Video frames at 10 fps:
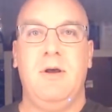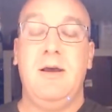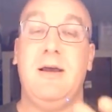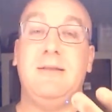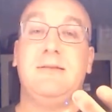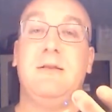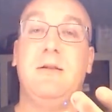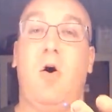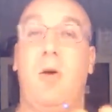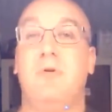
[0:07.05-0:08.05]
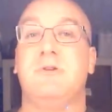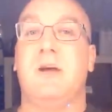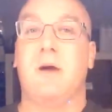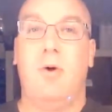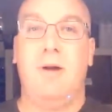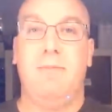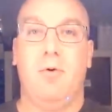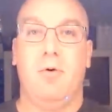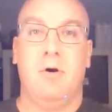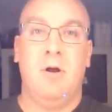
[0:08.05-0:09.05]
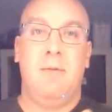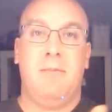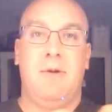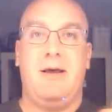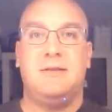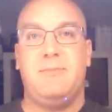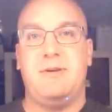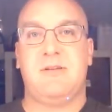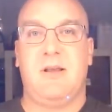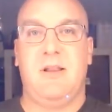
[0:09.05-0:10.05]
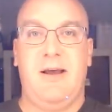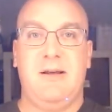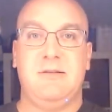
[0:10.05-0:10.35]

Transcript: it's almost like a whiteboard, but has a piece of glass,